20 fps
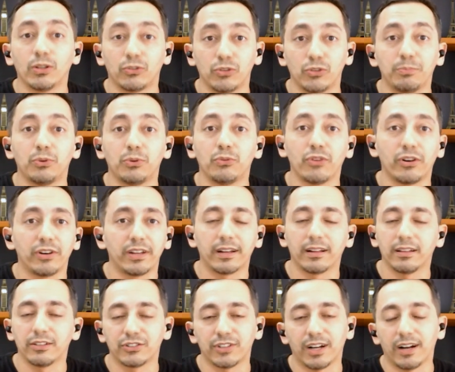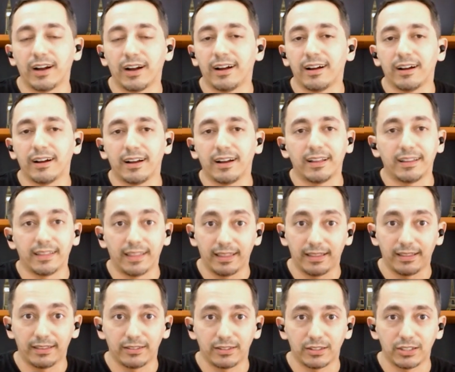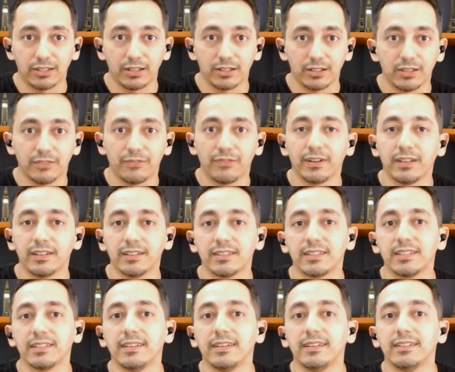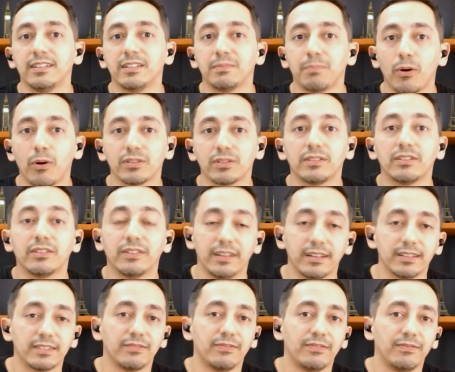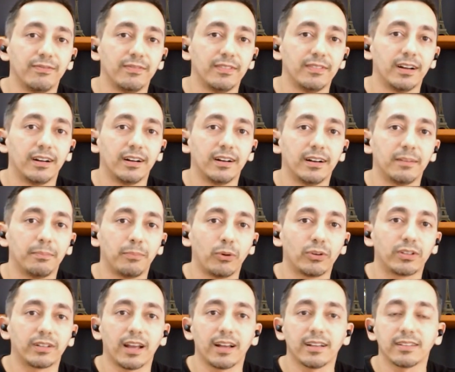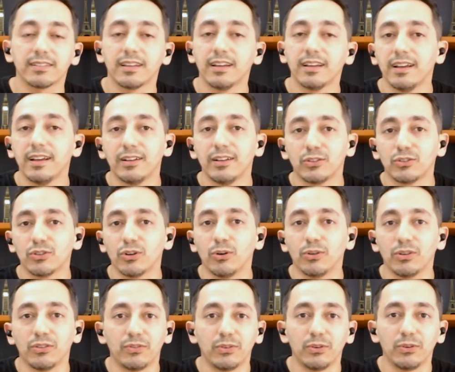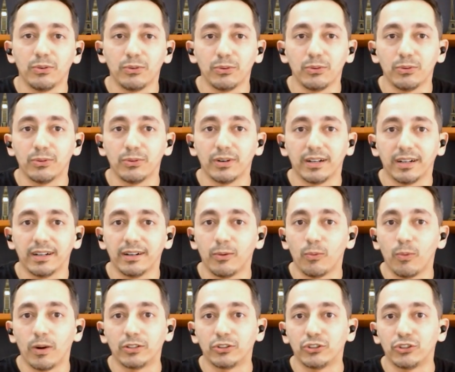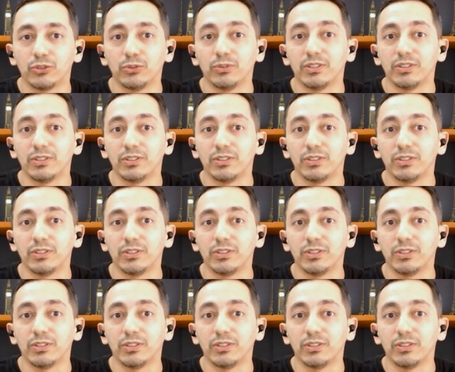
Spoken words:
to improve your English, Teacher Tiffany is sponsoring this podcast. So if you want to